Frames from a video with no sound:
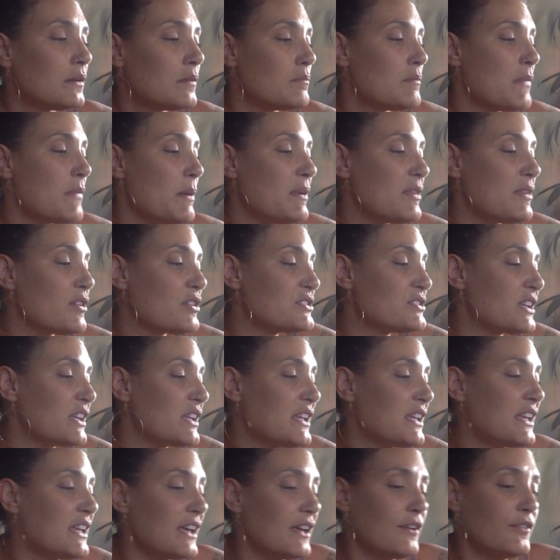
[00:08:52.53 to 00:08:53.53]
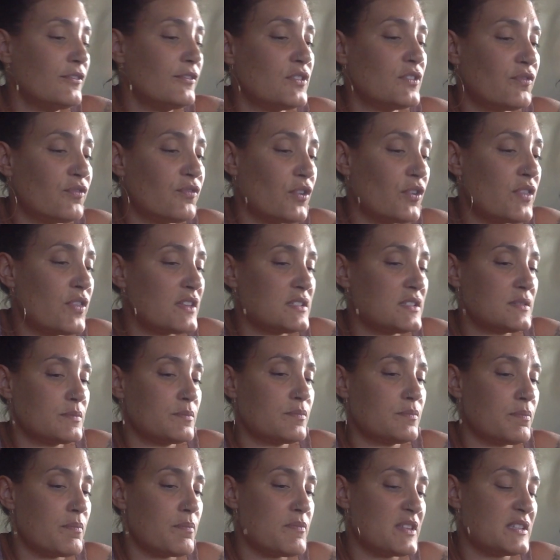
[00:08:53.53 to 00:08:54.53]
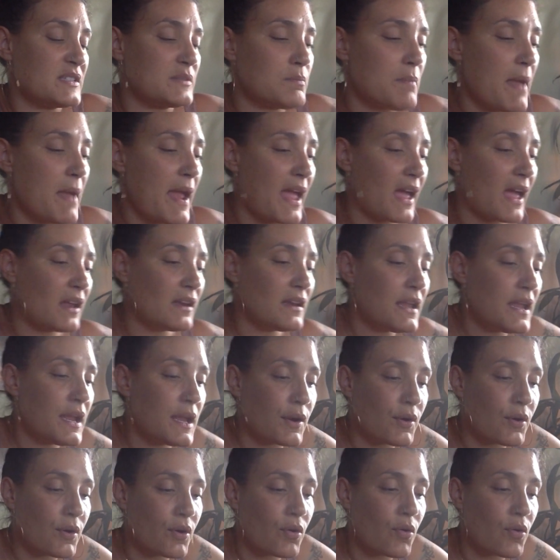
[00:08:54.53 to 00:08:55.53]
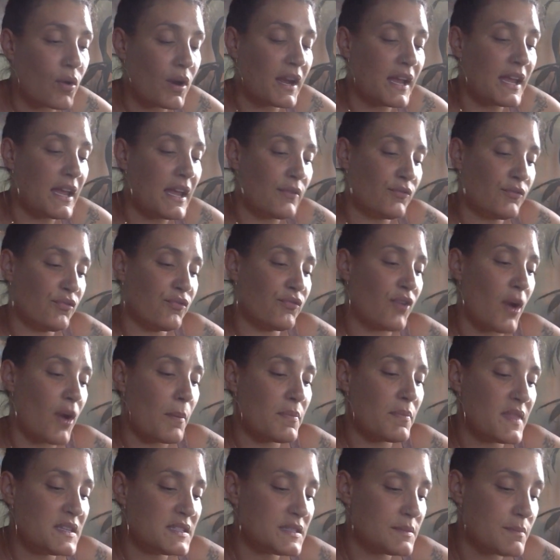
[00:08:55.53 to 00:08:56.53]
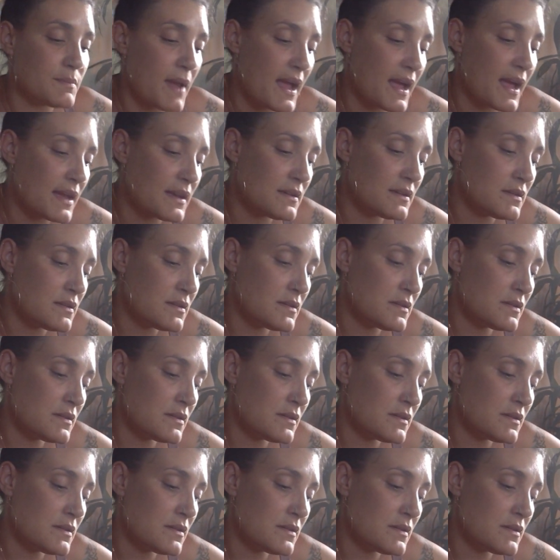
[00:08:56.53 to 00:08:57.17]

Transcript: Maybe there's a gift for this man here or a gift from this man.